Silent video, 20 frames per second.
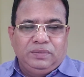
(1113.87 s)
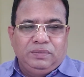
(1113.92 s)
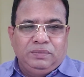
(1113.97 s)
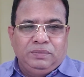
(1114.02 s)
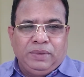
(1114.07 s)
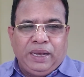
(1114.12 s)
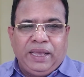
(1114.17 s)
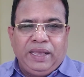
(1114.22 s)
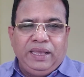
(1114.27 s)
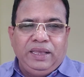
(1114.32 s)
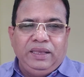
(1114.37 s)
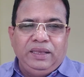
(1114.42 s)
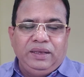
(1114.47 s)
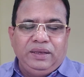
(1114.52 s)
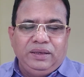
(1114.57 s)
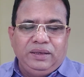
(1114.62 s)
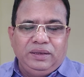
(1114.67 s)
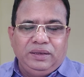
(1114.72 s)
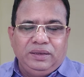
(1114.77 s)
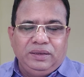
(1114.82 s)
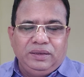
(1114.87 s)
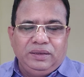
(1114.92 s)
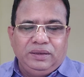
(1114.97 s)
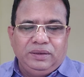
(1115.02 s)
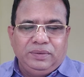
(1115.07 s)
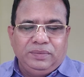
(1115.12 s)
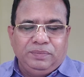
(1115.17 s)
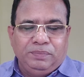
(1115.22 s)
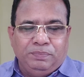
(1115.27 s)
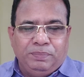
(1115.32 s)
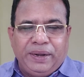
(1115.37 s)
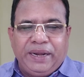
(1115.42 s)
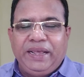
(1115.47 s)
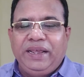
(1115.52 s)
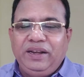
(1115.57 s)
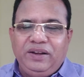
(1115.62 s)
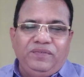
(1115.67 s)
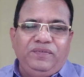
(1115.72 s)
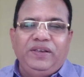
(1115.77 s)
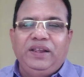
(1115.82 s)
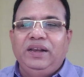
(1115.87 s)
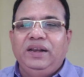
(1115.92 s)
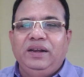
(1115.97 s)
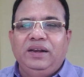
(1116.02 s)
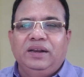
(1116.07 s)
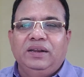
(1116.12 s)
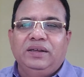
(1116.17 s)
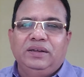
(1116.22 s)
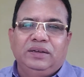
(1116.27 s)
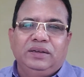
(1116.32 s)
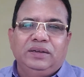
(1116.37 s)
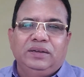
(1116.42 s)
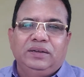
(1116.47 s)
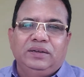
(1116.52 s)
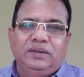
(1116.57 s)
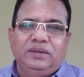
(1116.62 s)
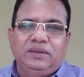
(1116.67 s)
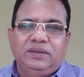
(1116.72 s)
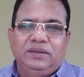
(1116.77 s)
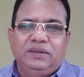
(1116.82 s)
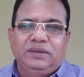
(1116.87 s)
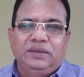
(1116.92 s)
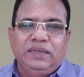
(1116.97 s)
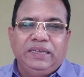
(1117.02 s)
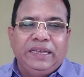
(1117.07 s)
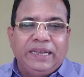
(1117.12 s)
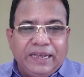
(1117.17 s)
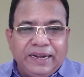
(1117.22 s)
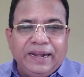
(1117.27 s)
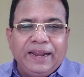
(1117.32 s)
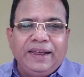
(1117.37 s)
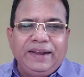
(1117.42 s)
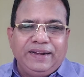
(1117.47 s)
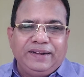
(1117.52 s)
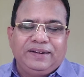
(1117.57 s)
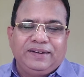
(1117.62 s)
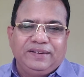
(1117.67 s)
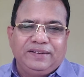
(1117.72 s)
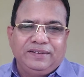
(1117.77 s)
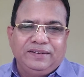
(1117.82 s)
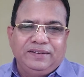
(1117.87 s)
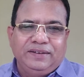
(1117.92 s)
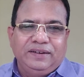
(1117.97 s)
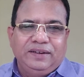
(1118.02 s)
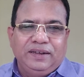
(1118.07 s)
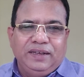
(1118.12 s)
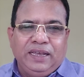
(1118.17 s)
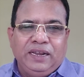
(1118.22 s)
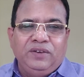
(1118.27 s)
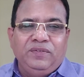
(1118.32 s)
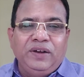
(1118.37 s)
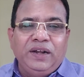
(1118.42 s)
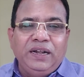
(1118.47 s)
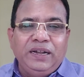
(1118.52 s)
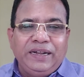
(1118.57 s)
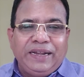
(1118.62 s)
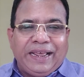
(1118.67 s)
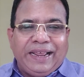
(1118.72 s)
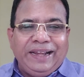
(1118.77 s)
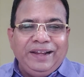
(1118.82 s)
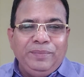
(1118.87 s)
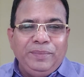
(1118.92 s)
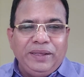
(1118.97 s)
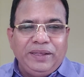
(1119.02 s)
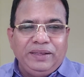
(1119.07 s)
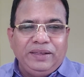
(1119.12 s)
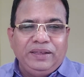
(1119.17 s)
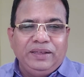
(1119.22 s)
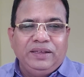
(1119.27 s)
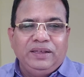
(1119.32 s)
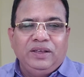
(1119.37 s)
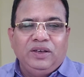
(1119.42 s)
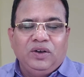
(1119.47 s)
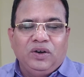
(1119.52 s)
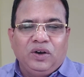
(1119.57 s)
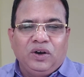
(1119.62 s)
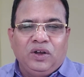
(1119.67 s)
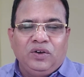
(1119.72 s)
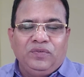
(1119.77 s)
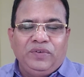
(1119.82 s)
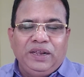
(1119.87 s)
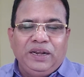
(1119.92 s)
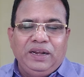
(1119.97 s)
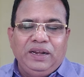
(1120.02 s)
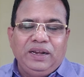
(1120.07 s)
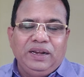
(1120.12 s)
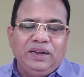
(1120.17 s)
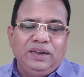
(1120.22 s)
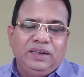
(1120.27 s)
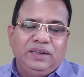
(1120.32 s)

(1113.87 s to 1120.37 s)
my brain will ignite and will tell me, or will